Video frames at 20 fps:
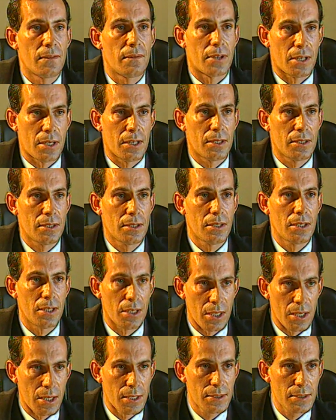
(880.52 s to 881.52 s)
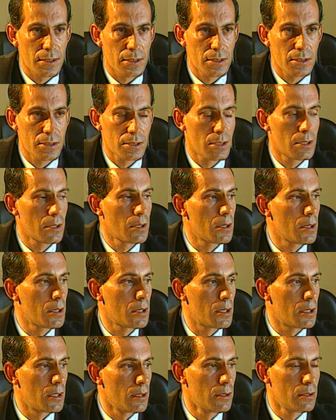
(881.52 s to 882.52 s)
might be, and are for sure,
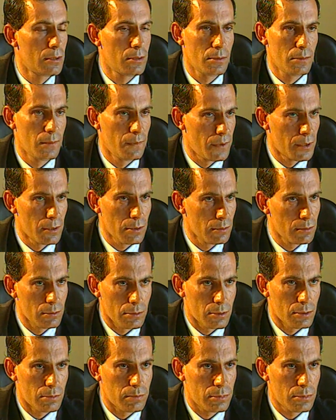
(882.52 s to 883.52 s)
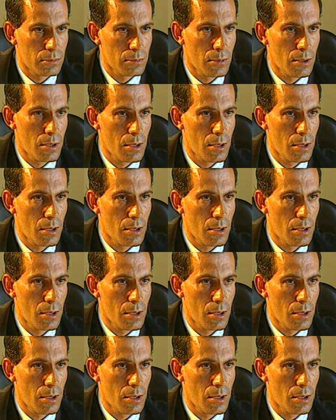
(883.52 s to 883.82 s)
children who sell their bodies.